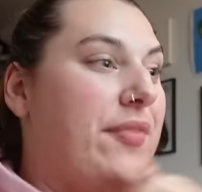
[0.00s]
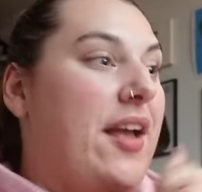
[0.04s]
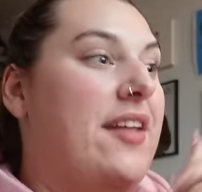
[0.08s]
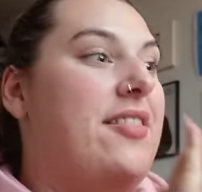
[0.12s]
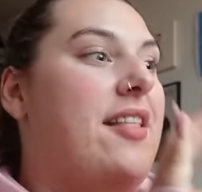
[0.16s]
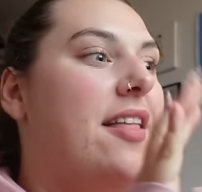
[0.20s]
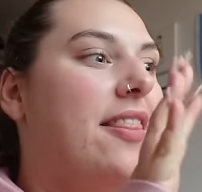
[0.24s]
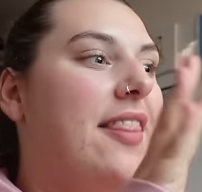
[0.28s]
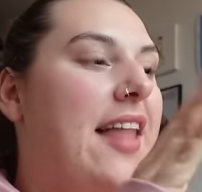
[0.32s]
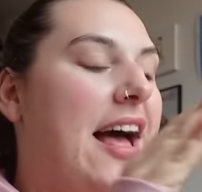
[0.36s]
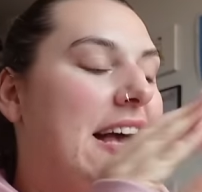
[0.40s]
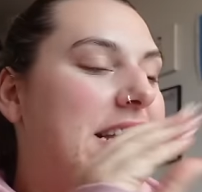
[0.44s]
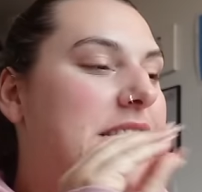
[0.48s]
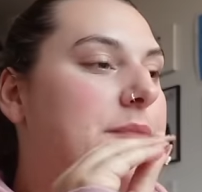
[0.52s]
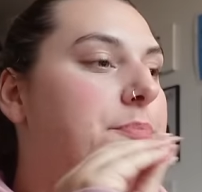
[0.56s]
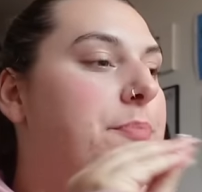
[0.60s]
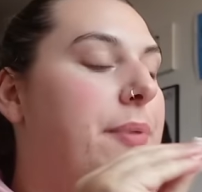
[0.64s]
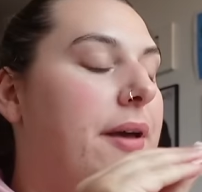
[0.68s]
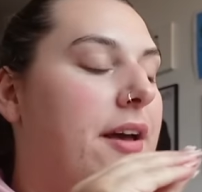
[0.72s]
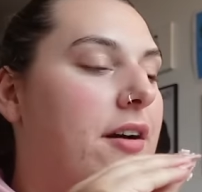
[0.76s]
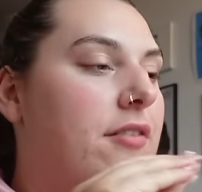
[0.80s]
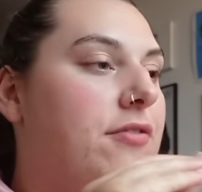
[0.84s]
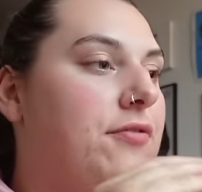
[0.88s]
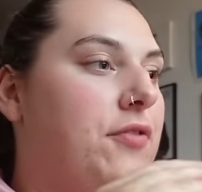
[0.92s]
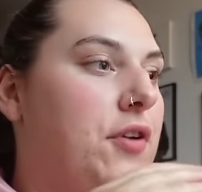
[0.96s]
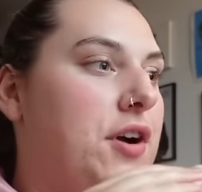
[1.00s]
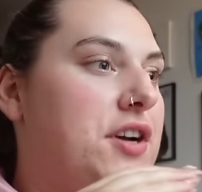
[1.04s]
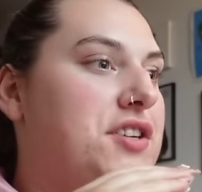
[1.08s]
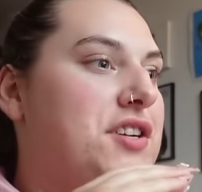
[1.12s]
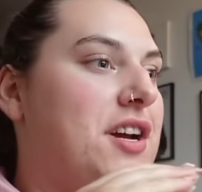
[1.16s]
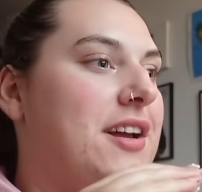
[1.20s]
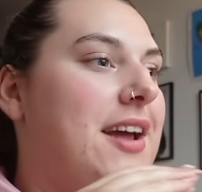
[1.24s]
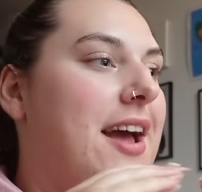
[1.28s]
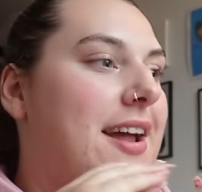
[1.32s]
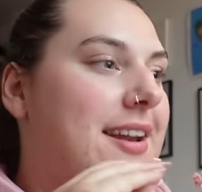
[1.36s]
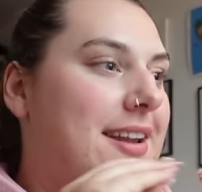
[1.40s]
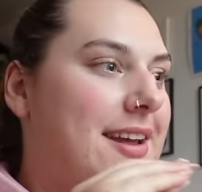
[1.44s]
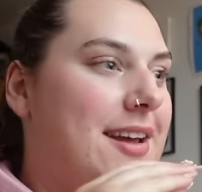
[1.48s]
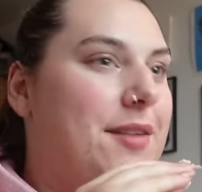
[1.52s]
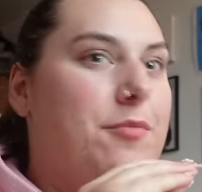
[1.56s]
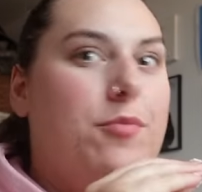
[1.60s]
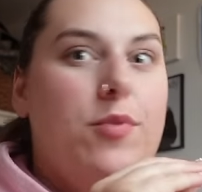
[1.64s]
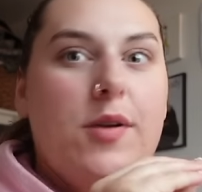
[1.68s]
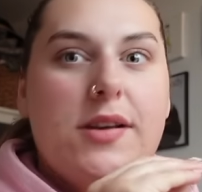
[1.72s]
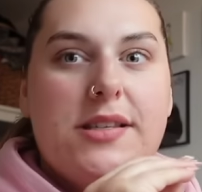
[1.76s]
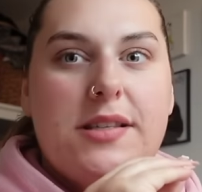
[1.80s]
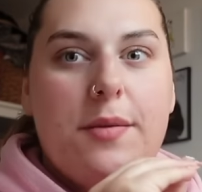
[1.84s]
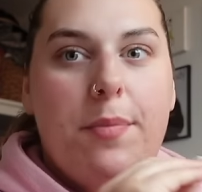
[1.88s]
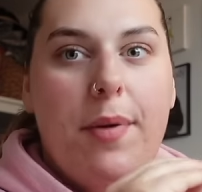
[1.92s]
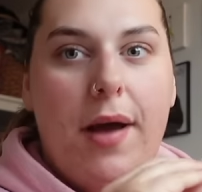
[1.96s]
And the last bit of footage I edited
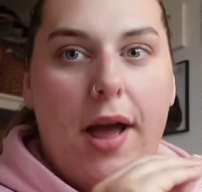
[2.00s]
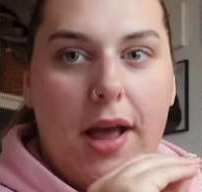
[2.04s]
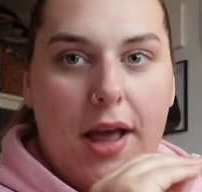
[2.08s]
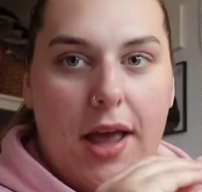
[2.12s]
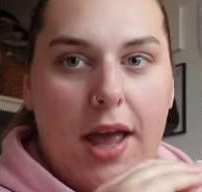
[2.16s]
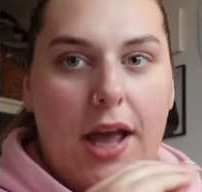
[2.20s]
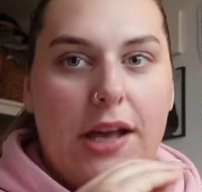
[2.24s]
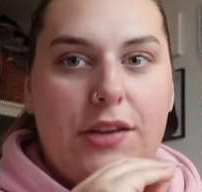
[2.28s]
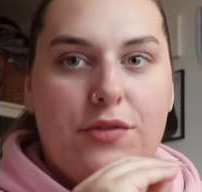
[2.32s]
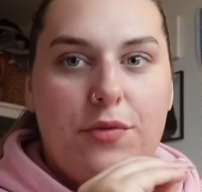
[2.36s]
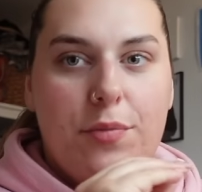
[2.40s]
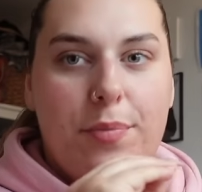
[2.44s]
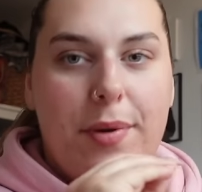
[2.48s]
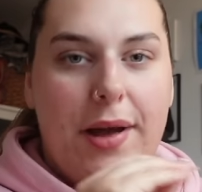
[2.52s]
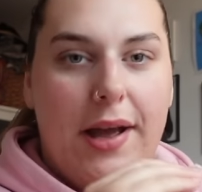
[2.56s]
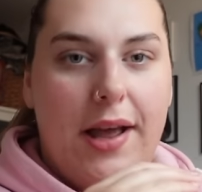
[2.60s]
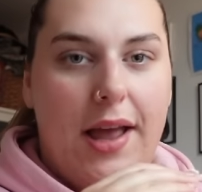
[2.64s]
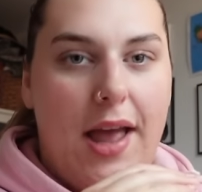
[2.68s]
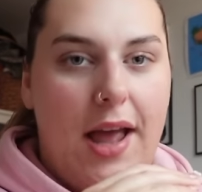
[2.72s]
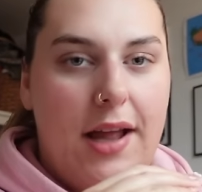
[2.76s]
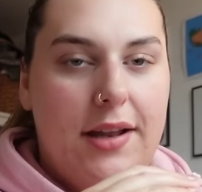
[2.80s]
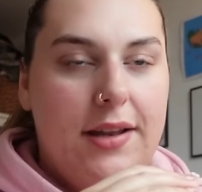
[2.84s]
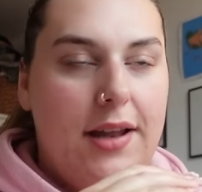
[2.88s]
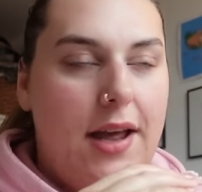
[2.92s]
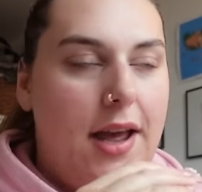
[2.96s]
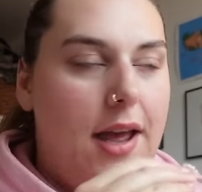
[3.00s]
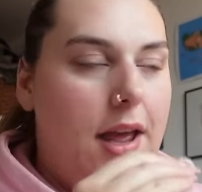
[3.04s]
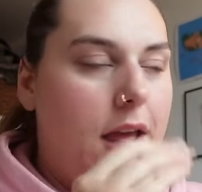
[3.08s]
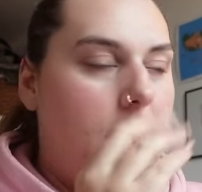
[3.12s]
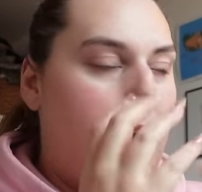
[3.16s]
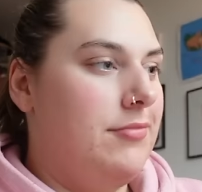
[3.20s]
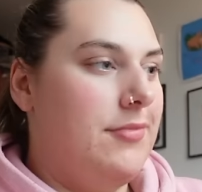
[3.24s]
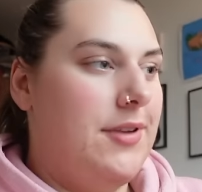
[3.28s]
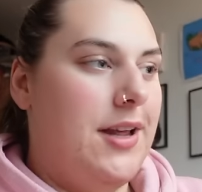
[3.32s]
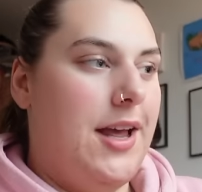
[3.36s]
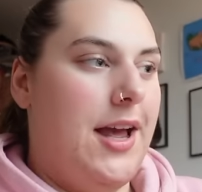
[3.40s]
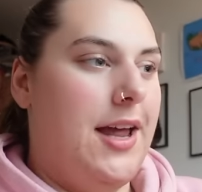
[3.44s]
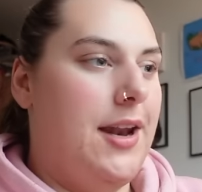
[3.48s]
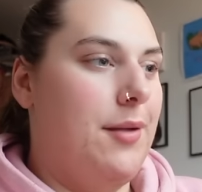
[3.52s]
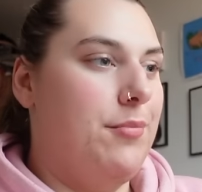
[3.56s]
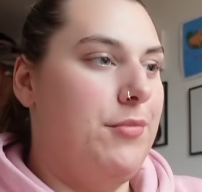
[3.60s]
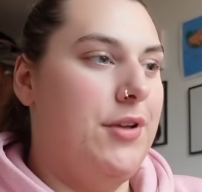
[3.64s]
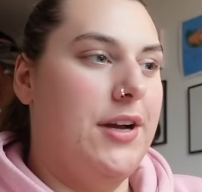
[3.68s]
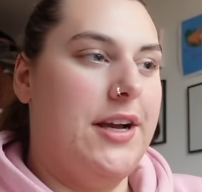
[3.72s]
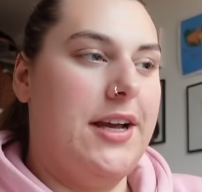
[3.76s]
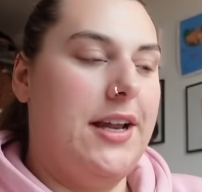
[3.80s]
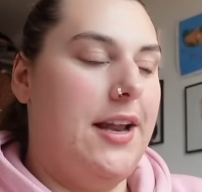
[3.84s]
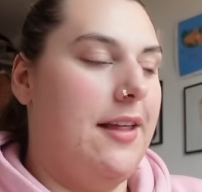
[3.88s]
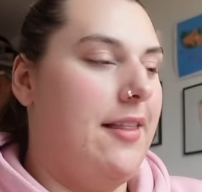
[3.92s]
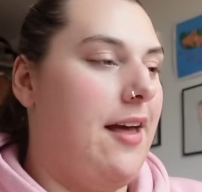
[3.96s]
was the pancakes from Pancake Day. And I'm
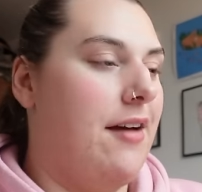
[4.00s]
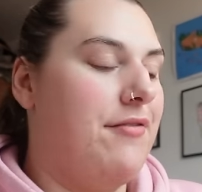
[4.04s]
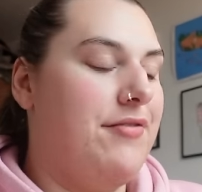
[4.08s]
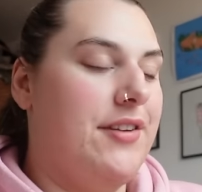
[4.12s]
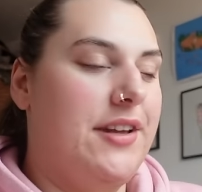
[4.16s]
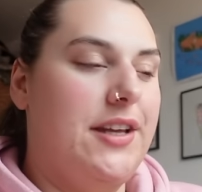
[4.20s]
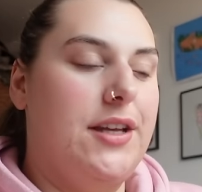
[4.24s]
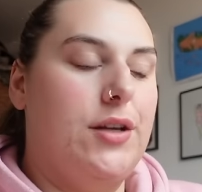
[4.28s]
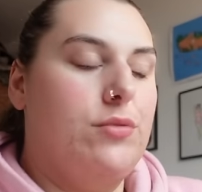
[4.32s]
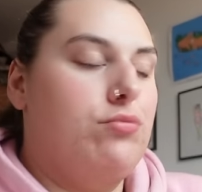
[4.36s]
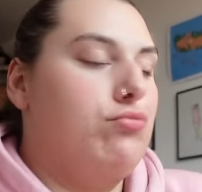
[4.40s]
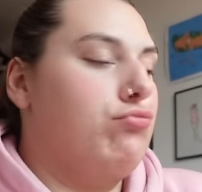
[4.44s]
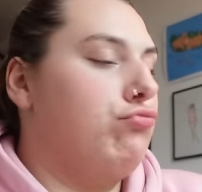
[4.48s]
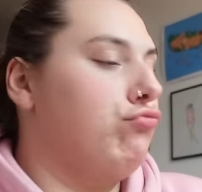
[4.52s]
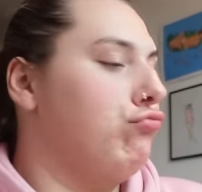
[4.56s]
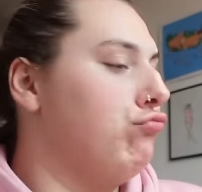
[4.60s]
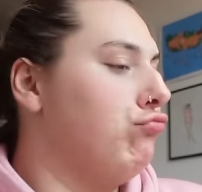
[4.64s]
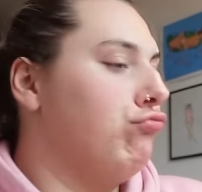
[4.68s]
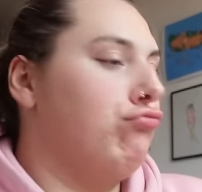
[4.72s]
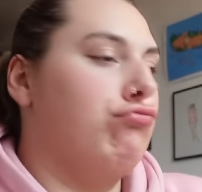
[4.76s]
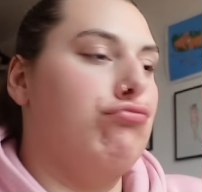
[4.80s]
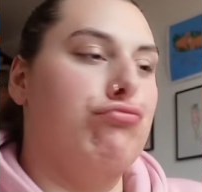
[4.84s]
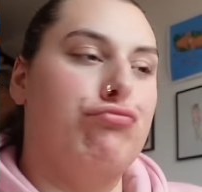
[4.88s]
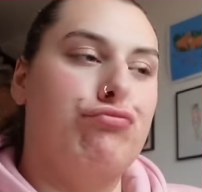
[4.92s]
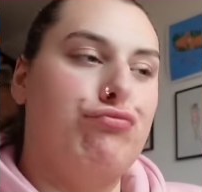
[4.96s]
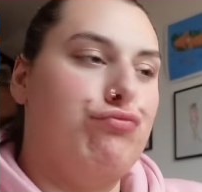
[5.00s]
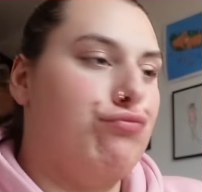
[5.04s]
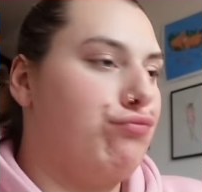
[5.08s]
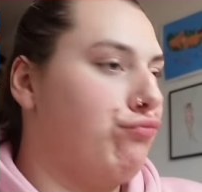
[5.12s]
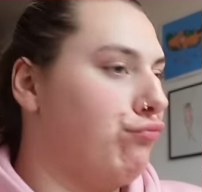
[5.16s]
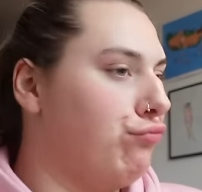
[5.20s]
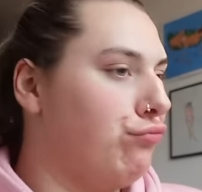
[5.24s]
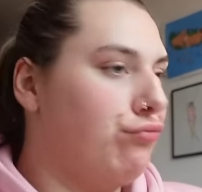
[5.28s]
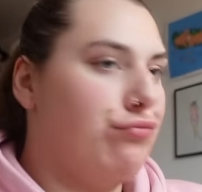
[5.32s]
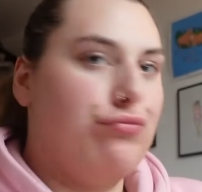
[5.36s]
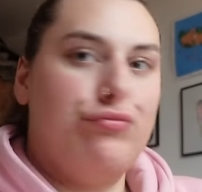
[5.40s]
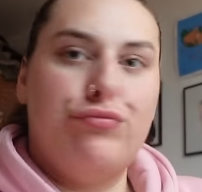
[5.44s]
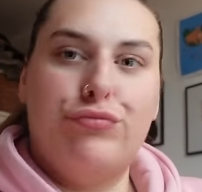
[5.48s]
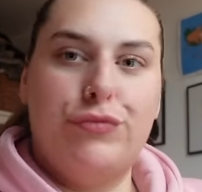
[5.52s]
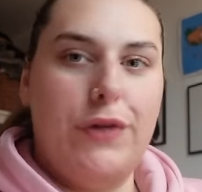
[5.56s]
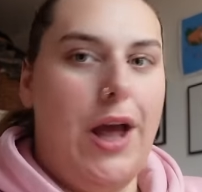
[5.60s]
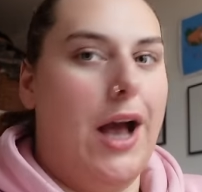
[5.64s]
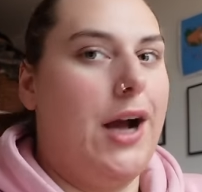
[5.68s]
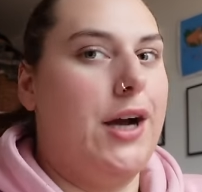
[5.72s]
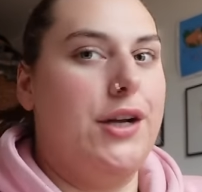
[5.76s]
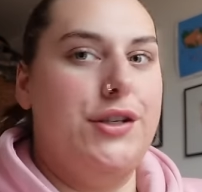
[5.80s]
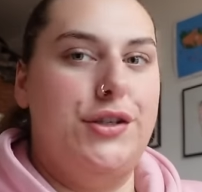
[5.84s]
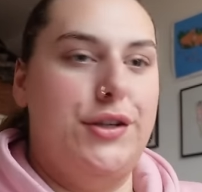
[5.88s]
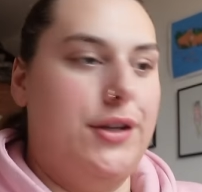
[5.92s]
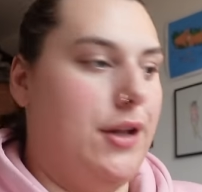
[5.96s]
looking at that thinking,
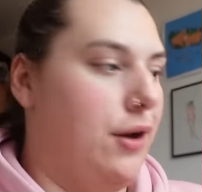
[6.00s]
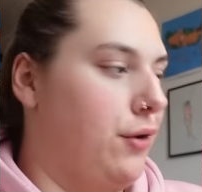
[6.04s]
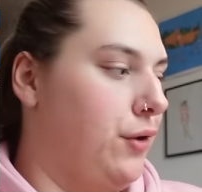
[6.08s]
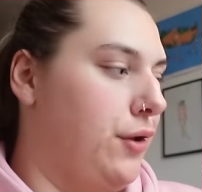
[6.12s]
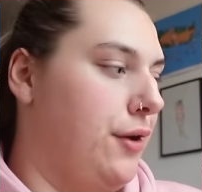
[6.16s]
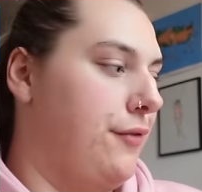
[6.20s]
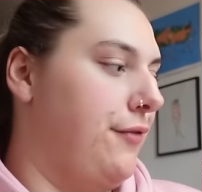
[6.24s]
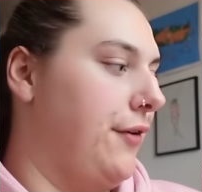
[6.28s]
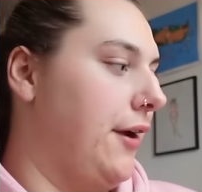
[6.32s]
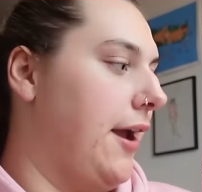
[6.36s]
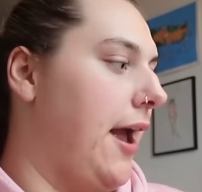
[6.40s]
I could do that all over